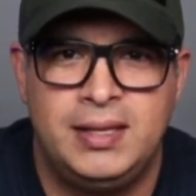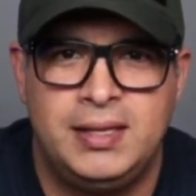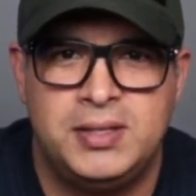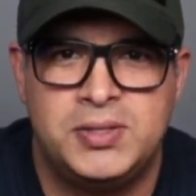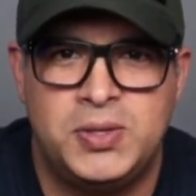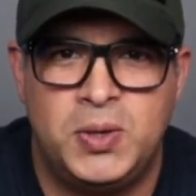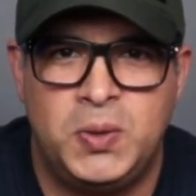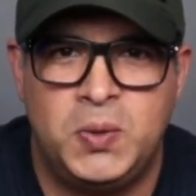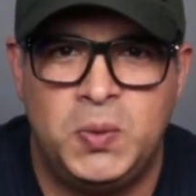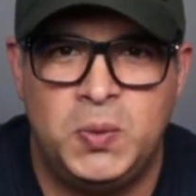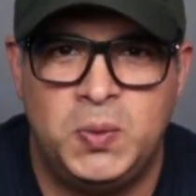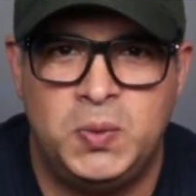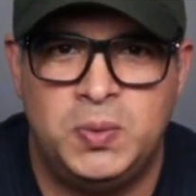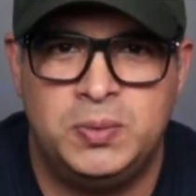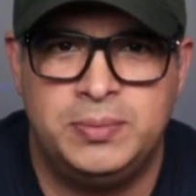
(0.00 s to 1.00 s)

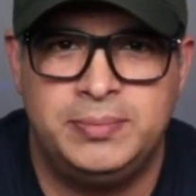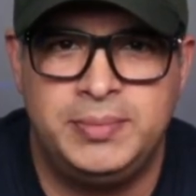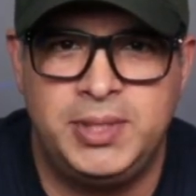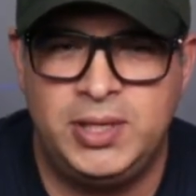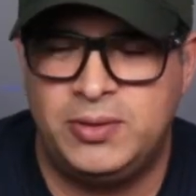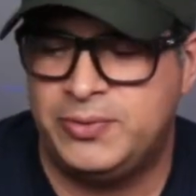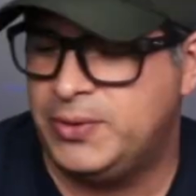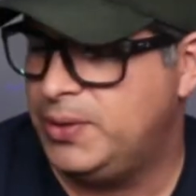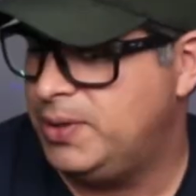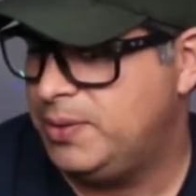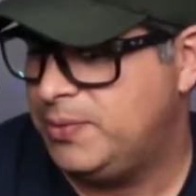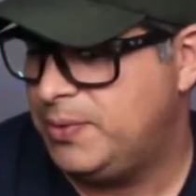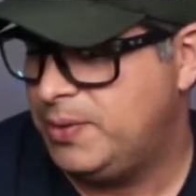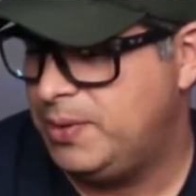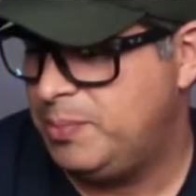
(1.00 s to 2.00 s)
So,
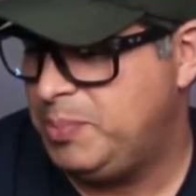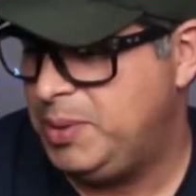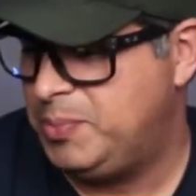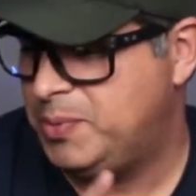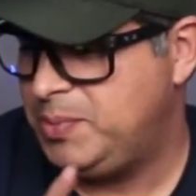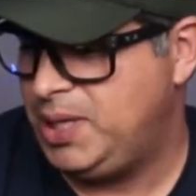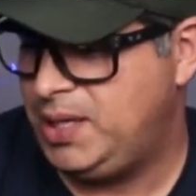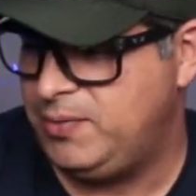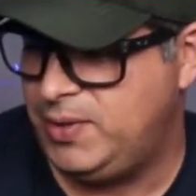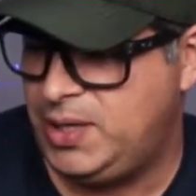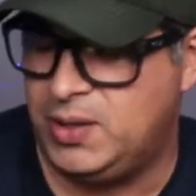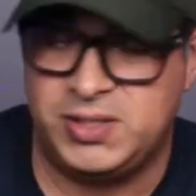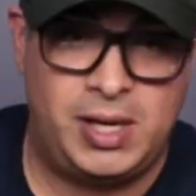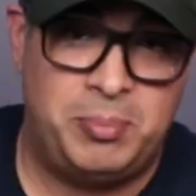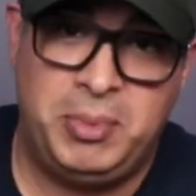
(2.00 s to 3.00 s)
for people making
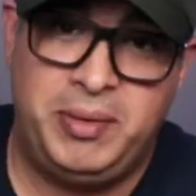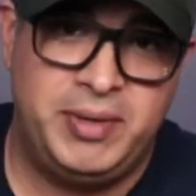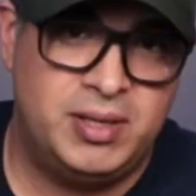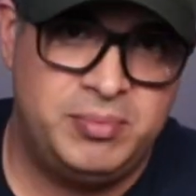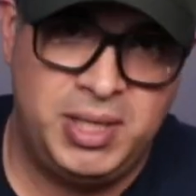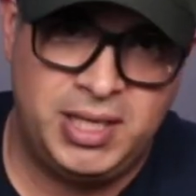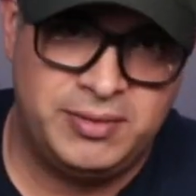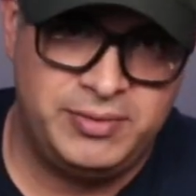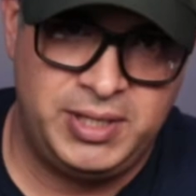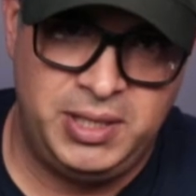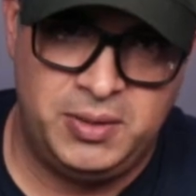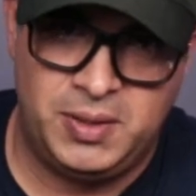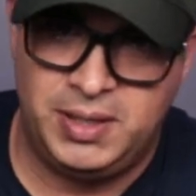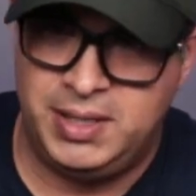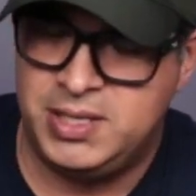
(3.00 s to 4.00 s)
videos, maybe I'll make a
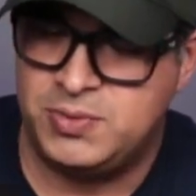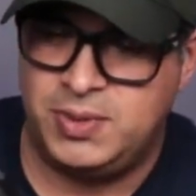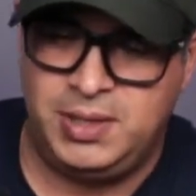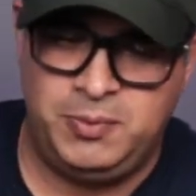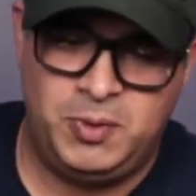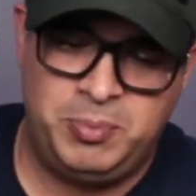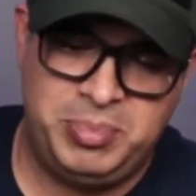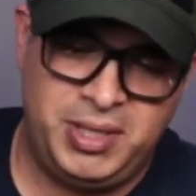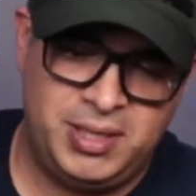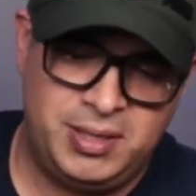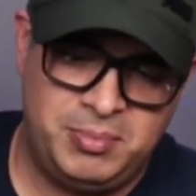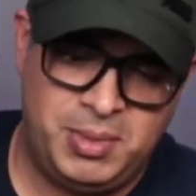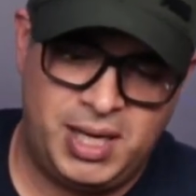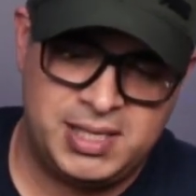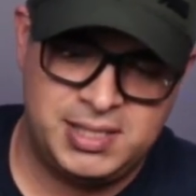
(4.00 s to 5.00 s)
video on this one. It won't be an
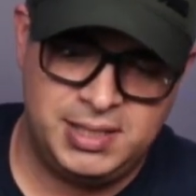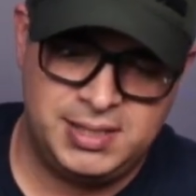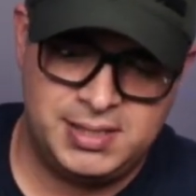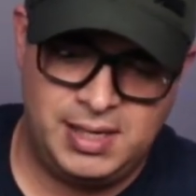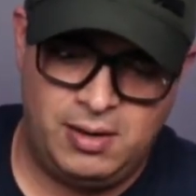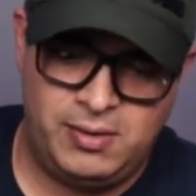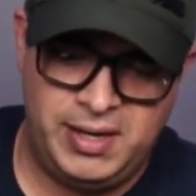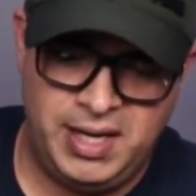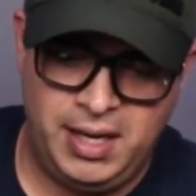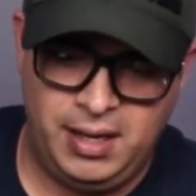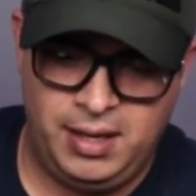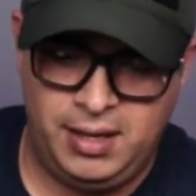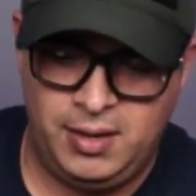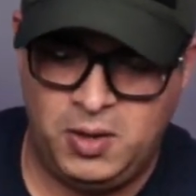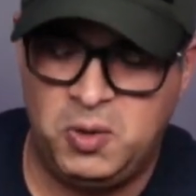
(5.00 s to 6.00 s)
unboxing because I already
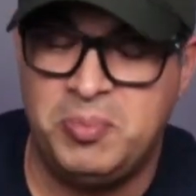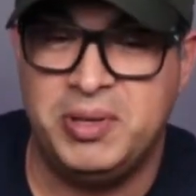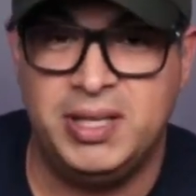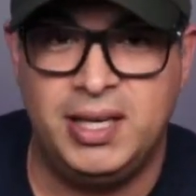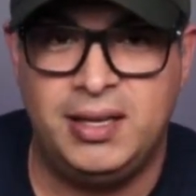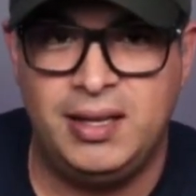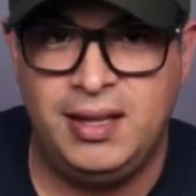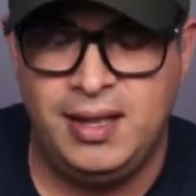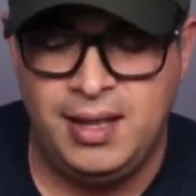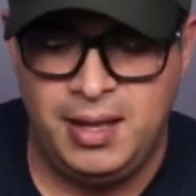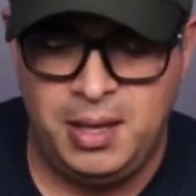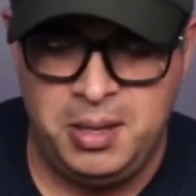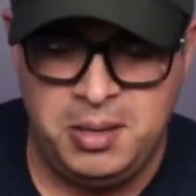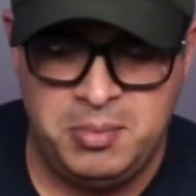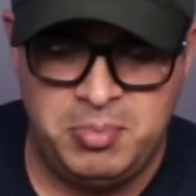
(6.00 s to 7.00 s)
opened it.
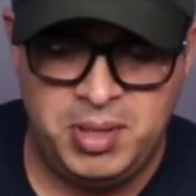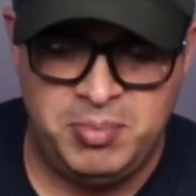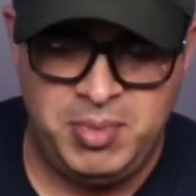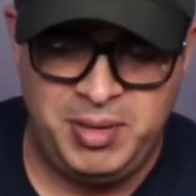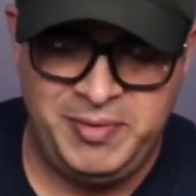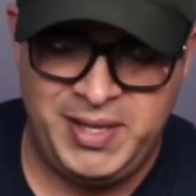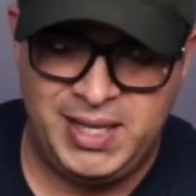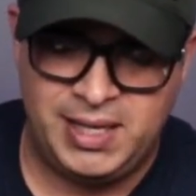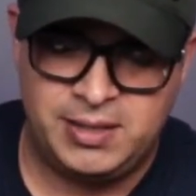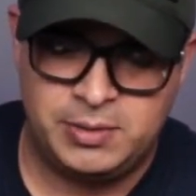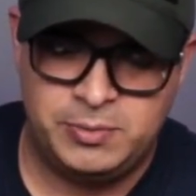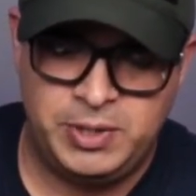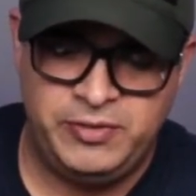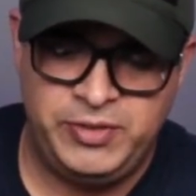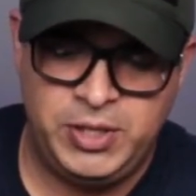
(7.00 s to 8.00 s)
but maybe like a
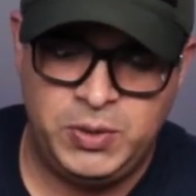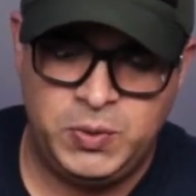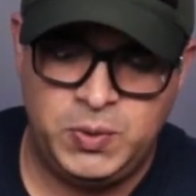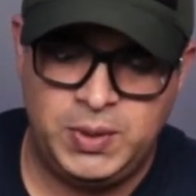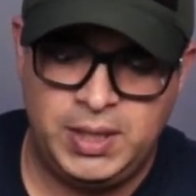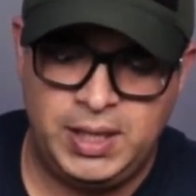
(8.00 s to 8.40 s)
review.